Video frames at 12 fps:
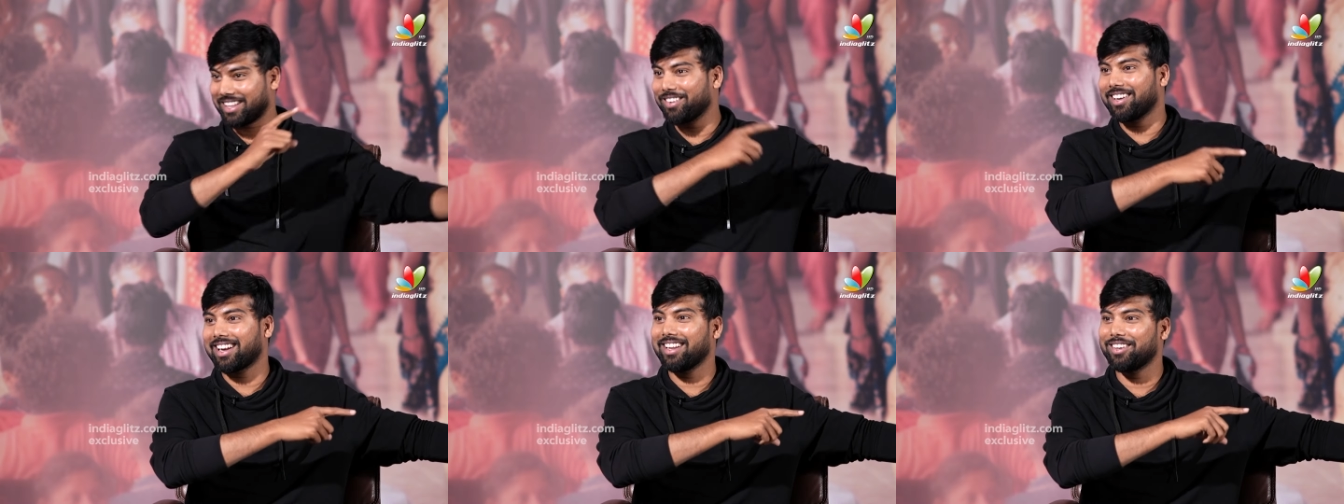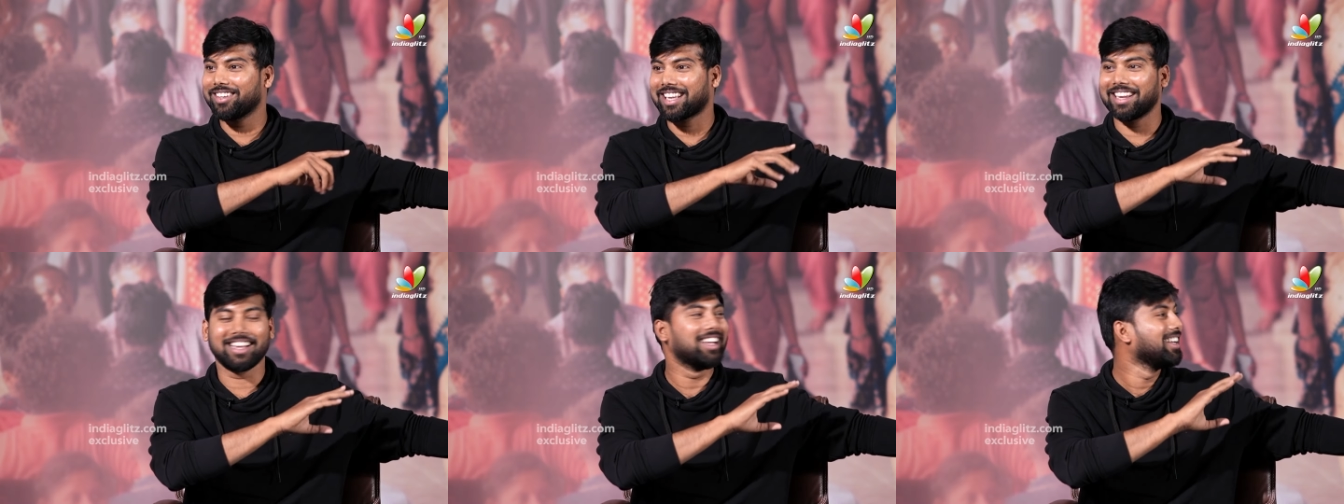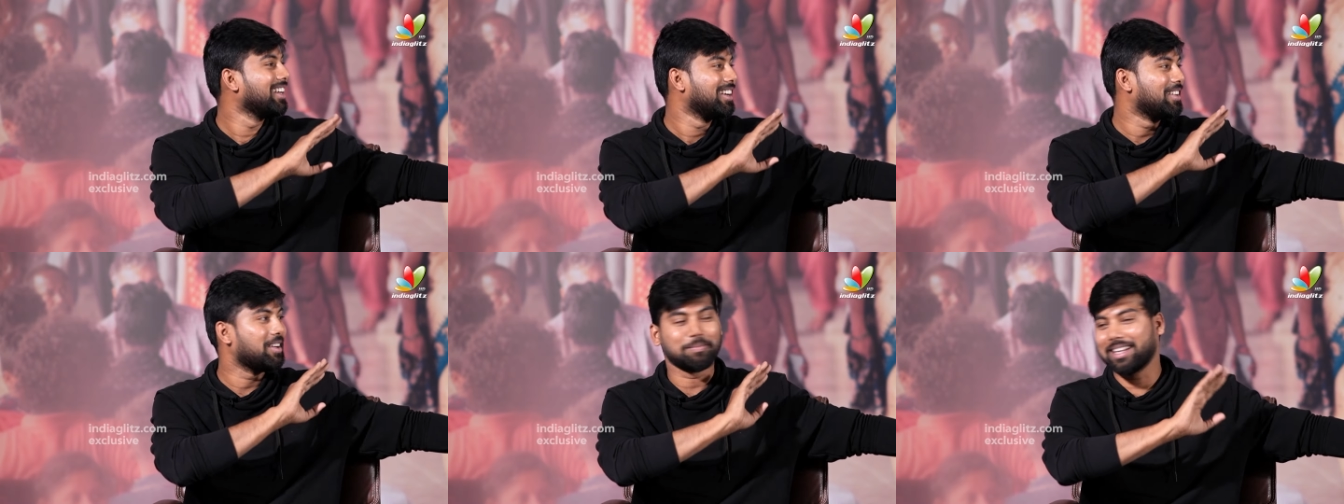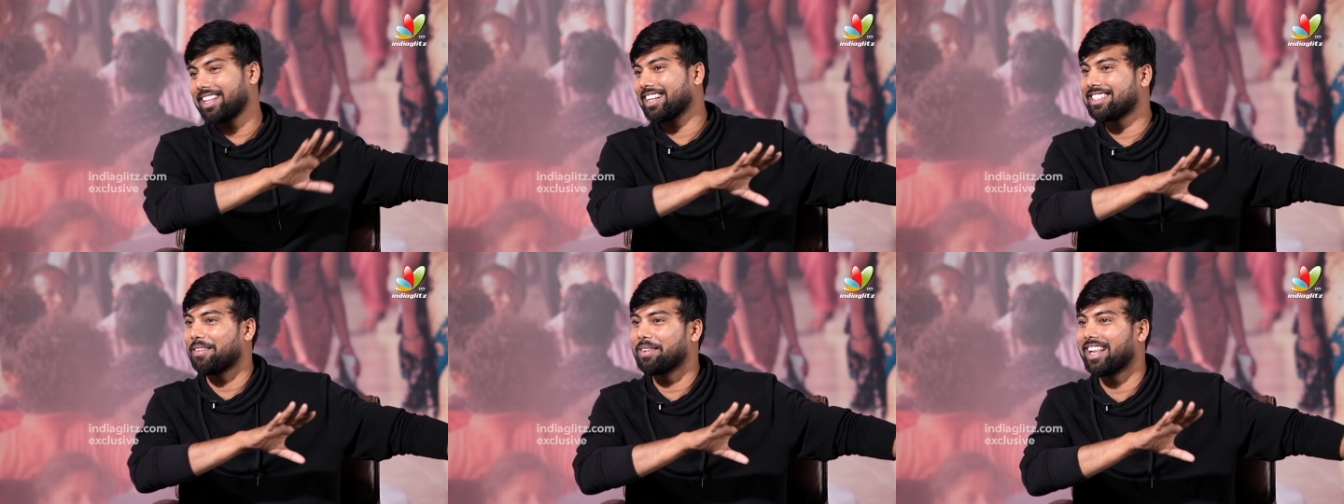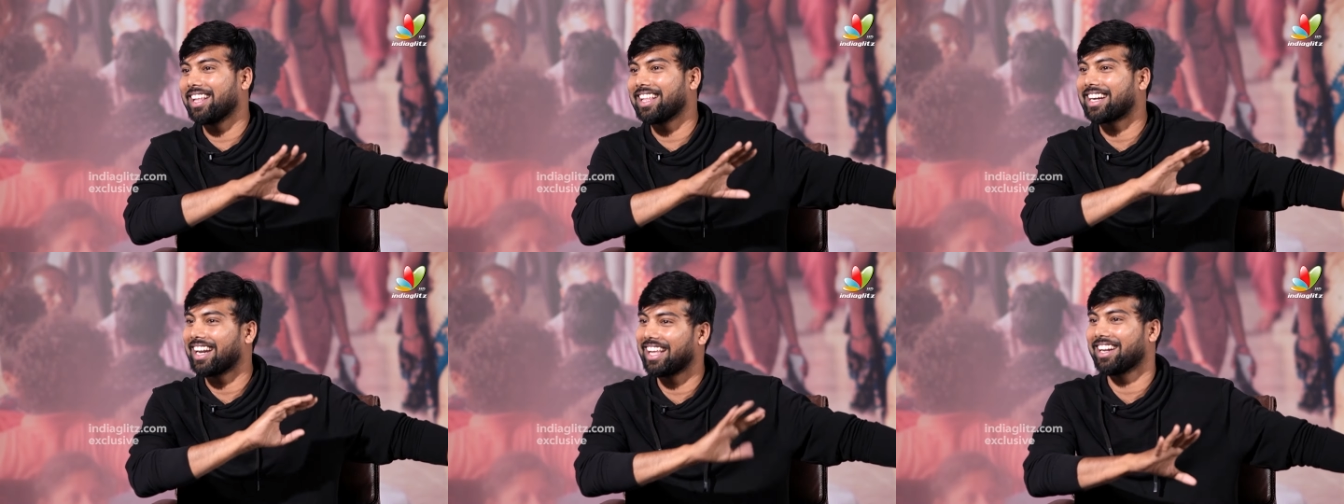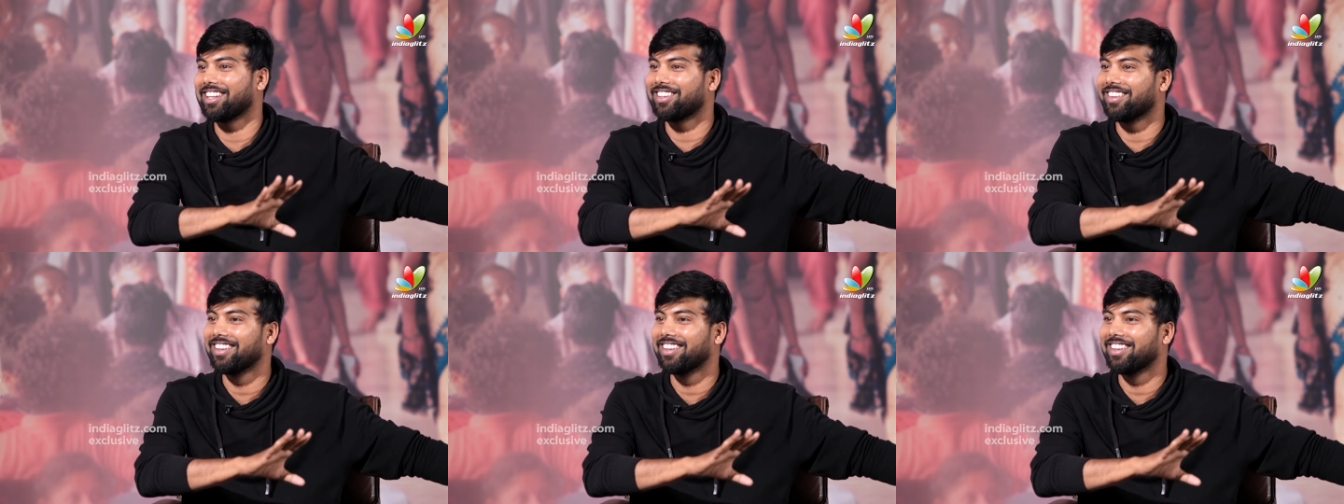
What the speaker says: mother and Narana, okay. Mother is someone that you can lay around.